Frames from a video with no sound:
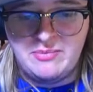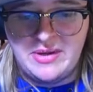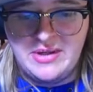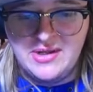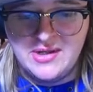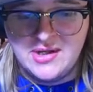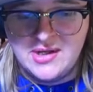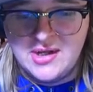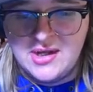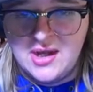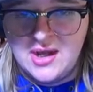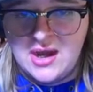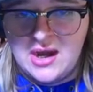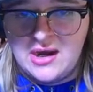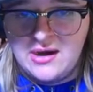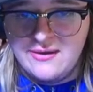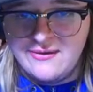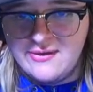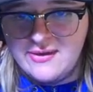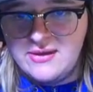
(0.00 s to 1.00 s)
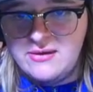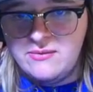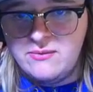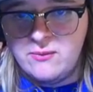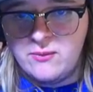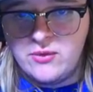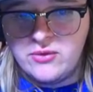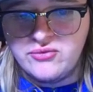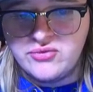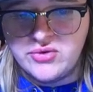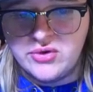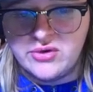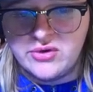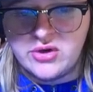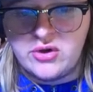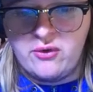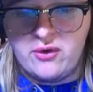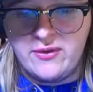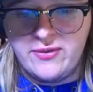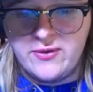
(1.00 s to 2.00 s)
but honestly, we'll just
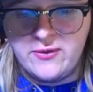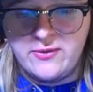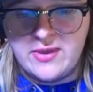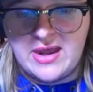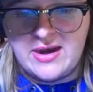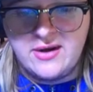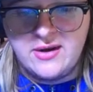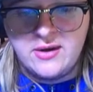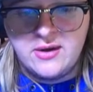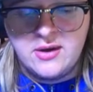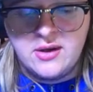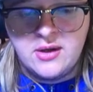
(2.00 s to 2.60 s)
go on through then.